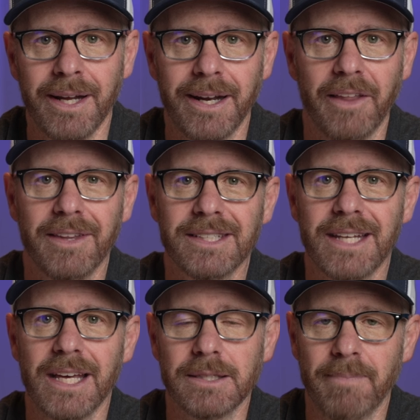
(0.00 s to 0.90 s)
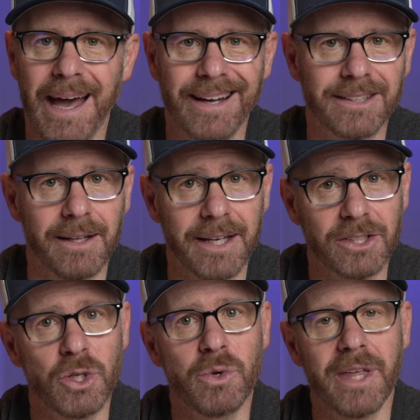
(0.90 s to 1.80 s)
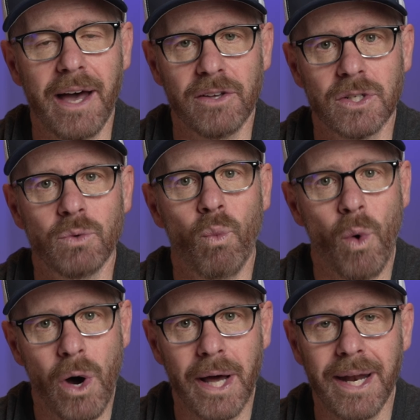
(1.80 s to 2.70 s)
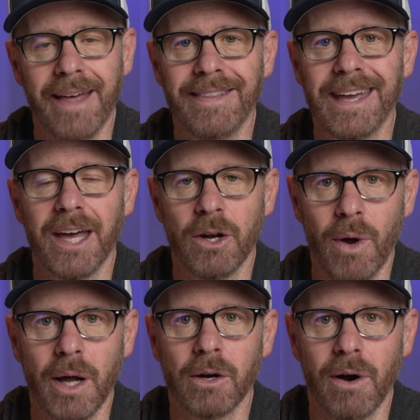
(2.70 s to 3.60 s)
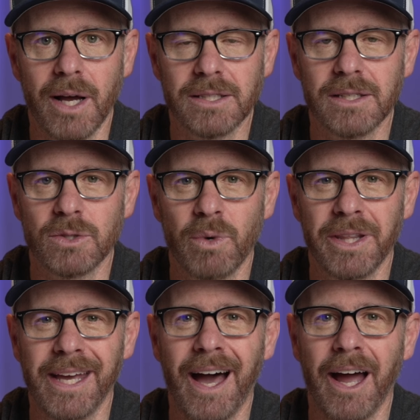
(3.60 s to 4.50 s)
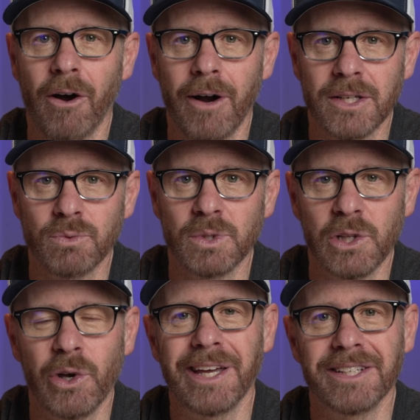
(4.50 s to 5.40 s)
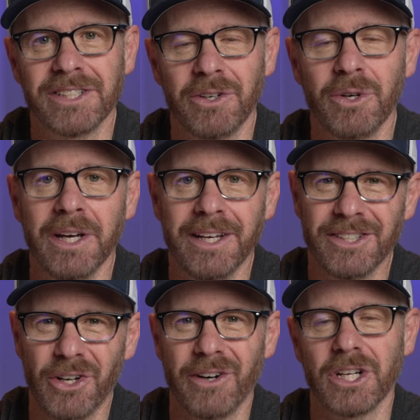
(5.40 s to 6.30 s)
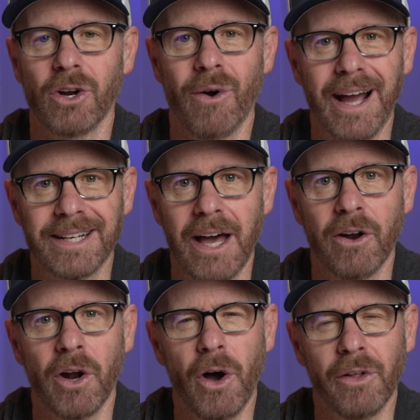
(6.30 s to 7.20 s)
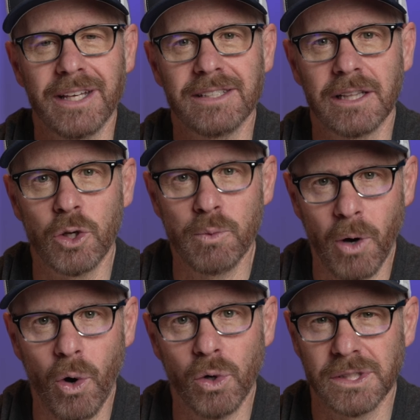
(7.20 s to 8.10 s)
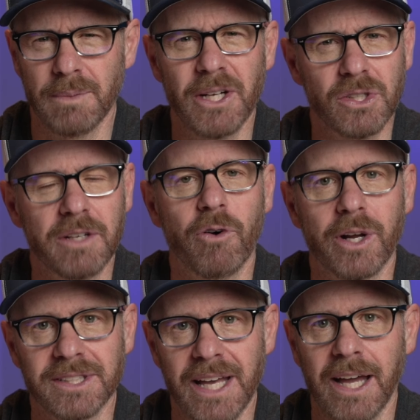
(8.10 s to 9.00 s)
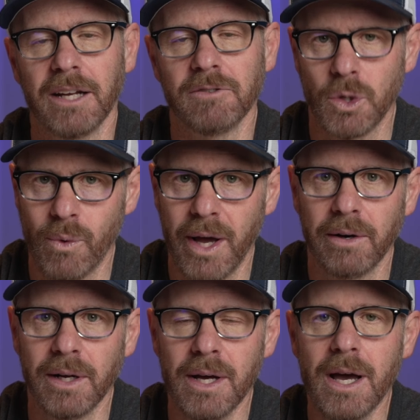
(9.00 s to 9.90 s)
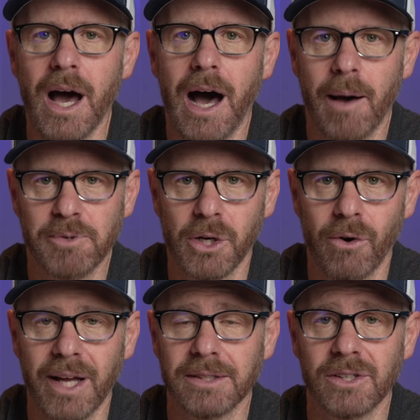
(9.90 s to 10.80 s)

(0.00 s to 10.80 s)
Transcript: Now, this dates back to like 2001 and the Enron crisis, when the IRS was looking to start to crack down on all these loopholes, especially for executives around option grants.